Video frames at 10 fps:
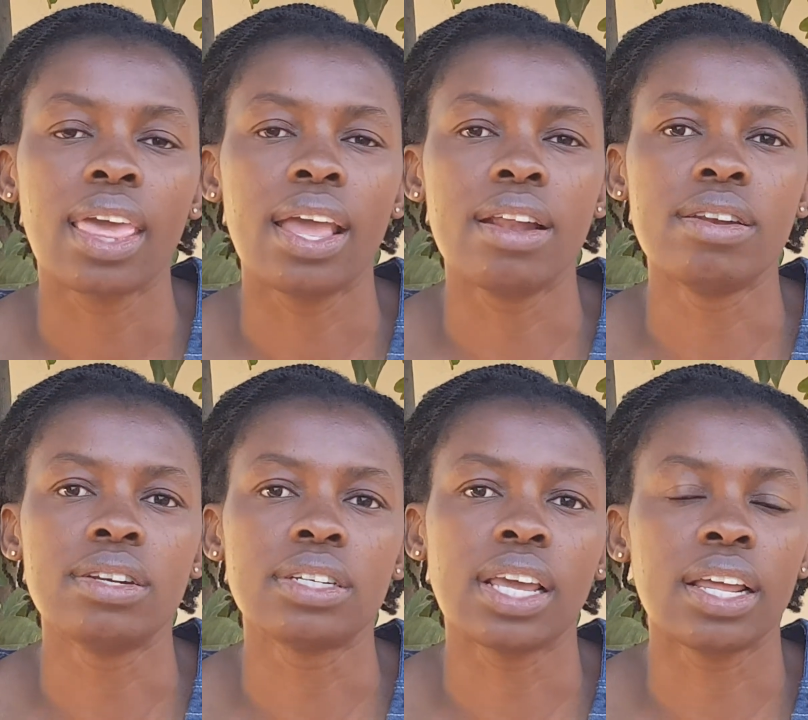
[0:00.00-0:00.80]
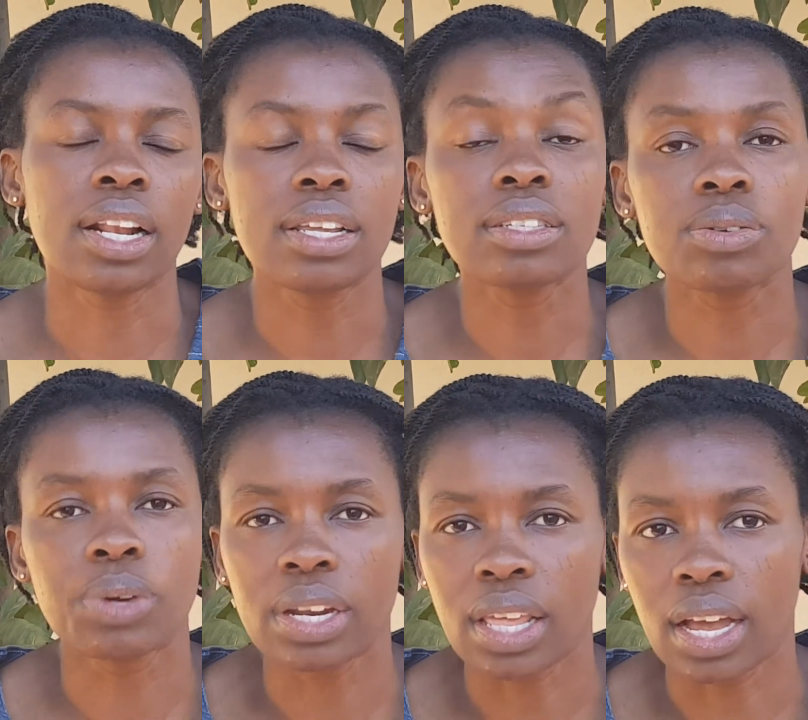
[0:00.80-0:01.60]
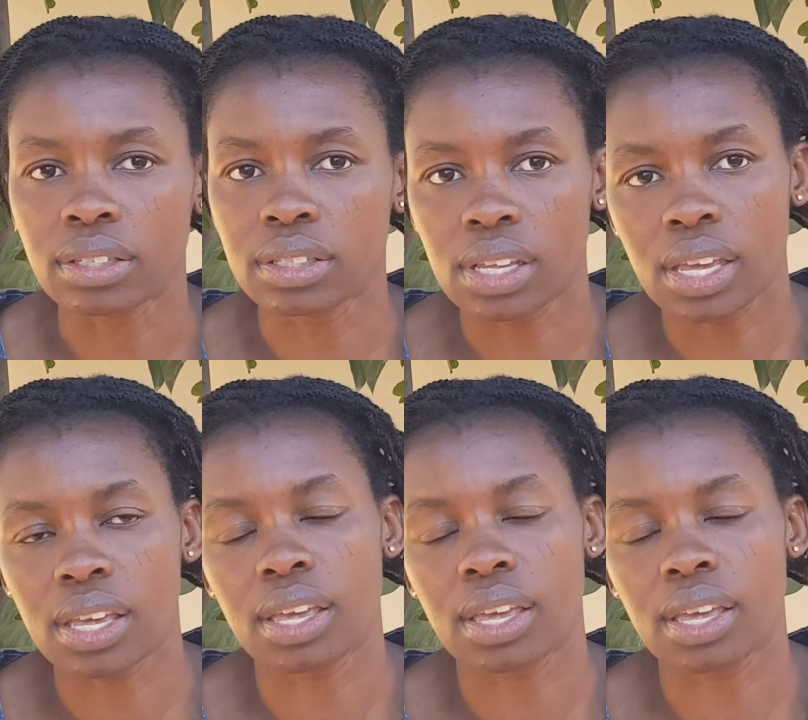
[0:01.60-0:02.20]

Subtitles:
And at least when they are sick,